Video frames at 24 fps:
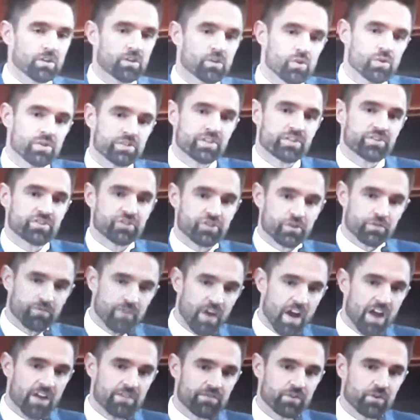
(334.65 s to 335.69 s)
who is a
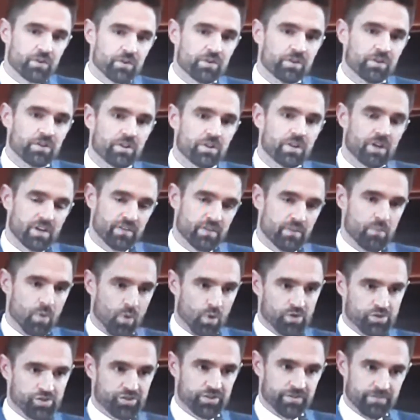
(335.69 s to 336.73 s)
survivor of
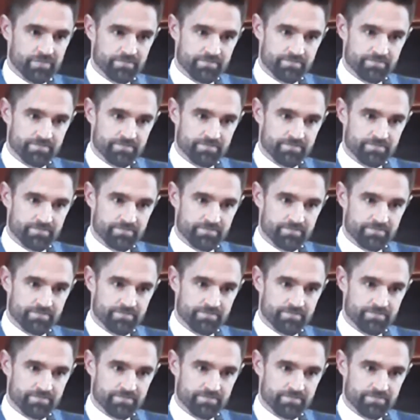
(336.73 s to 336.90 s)
abortion.